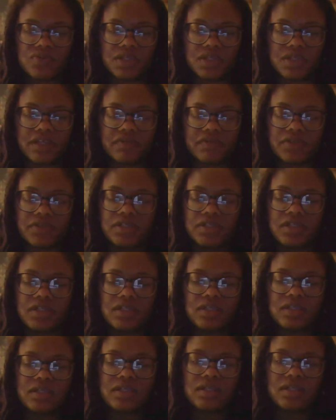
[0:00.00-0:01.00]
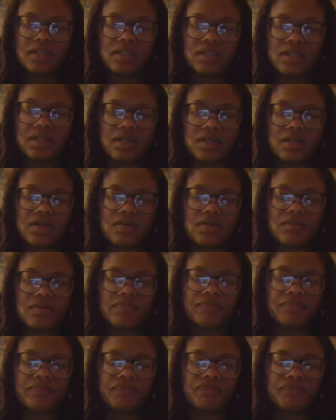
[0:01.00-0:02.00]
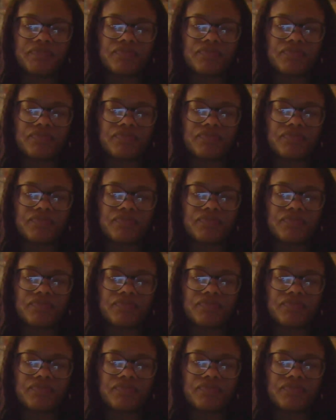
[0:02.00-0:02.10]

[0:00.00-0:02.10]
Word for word: whatever. Um,